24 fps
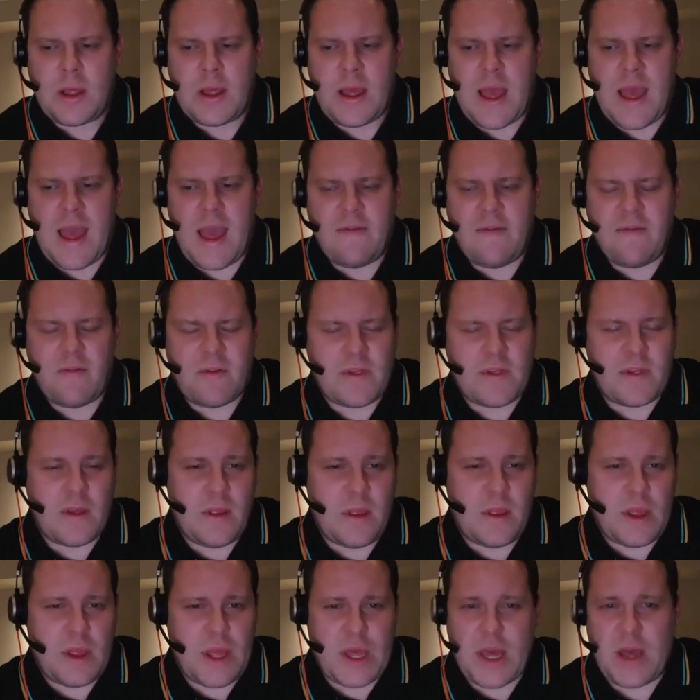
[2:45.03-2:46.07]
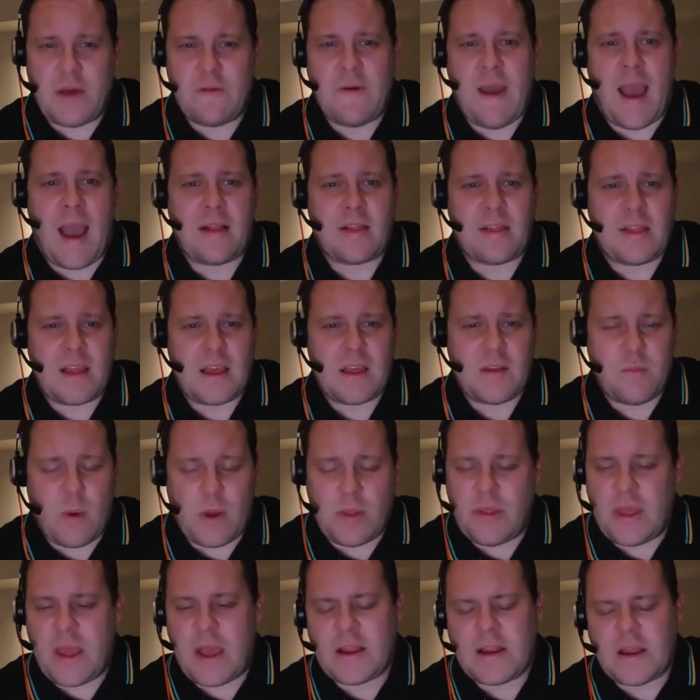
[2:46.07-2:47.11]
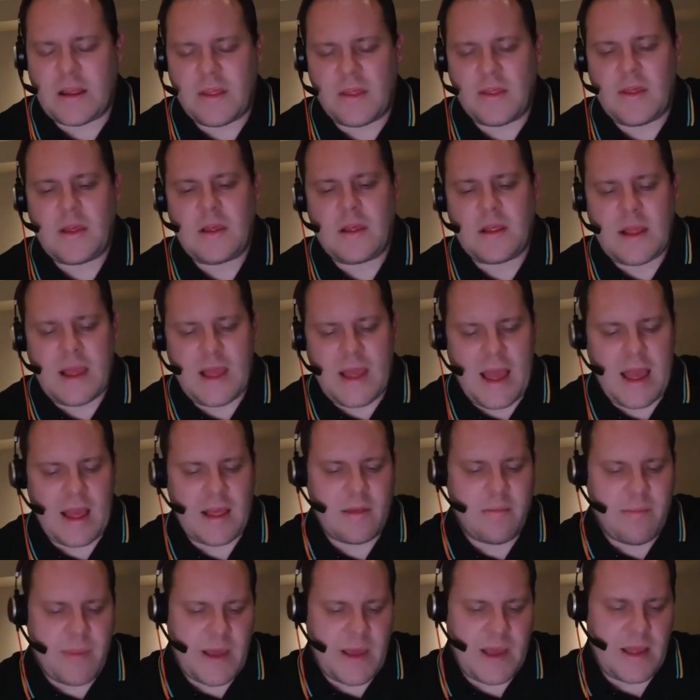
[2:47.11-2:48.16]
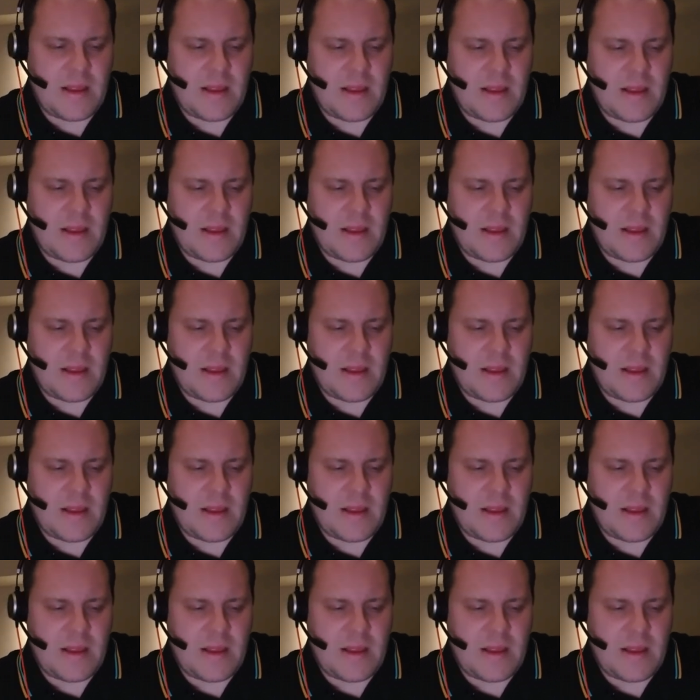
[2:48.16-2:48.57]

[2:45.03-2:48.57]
Everton have had this one, and I think there has been,